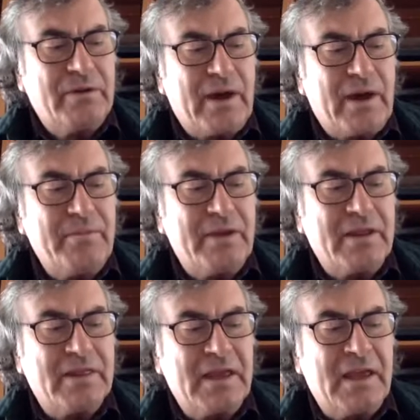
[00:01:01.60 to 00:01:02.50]
quite a bit
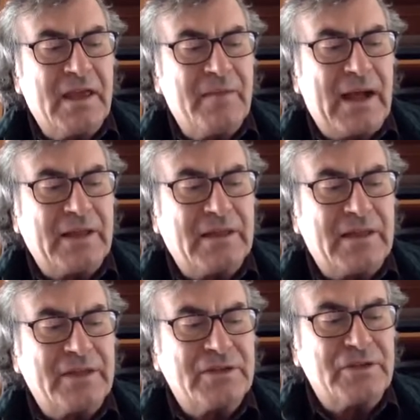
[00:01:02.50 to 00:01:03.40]
of thinking about
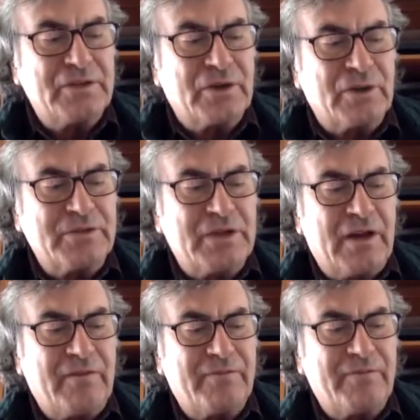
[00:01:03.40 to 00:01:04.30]
this in terms
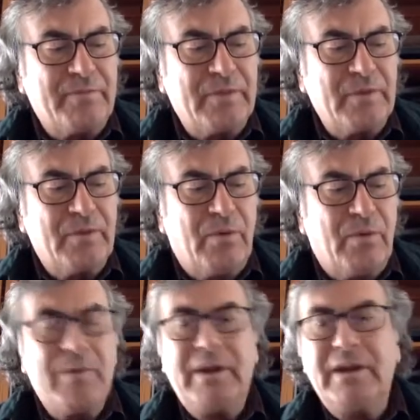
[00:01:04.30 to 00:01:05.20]
of
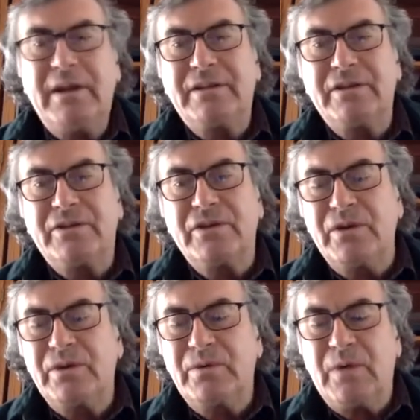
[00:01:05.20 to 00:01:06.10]
what do we need to
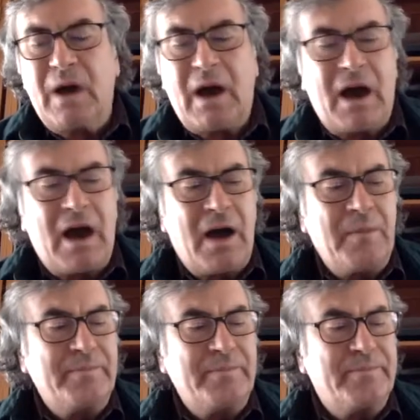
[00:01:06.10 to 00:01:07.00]
do
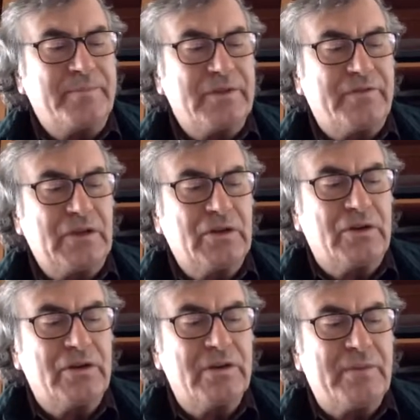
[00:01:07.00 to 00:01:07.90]
to feel
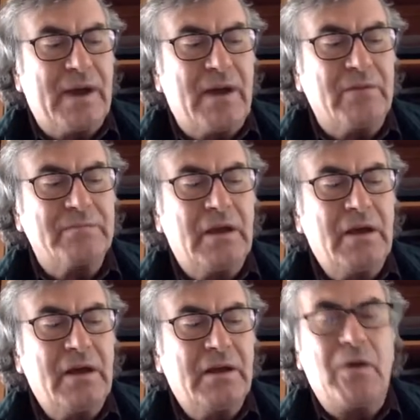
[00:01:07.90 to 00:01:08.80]
good about
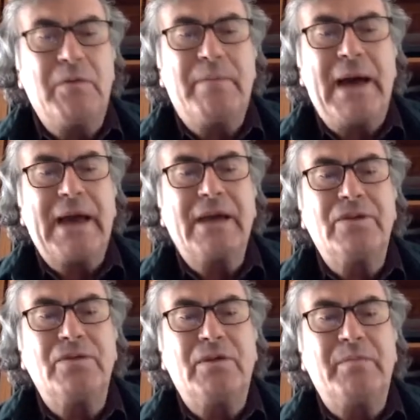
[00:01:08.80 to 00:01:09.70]
going back
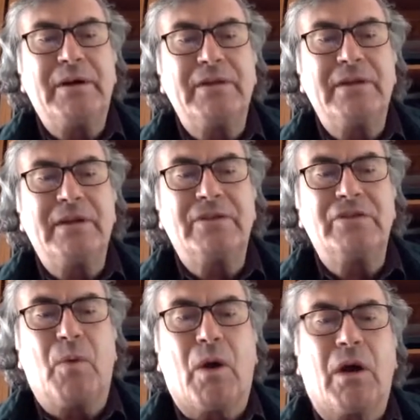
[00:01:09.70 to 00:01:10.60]
into a building
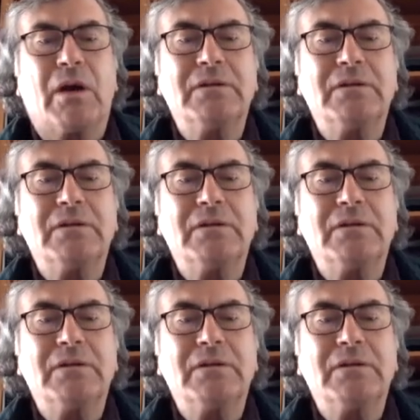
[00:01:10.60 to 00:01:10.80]
to work